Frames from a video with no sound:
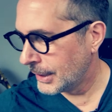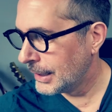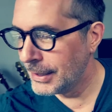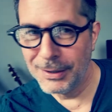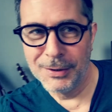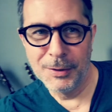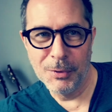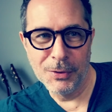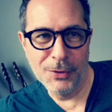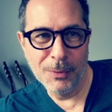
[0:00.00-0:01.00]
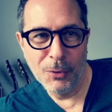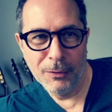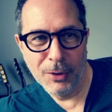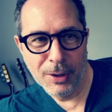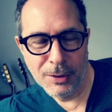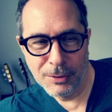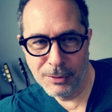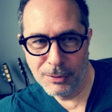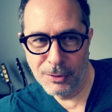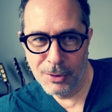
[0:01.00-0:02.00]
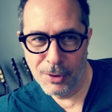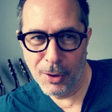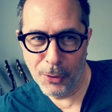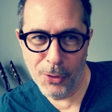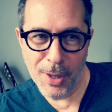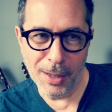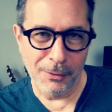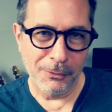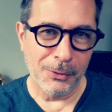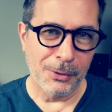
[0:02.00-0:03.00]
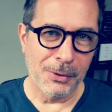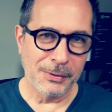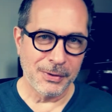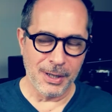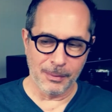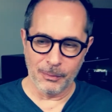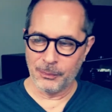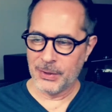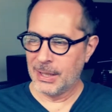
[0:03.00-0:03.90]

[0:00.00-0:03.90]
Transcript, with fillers: It's been somewhat of a thing for a long time.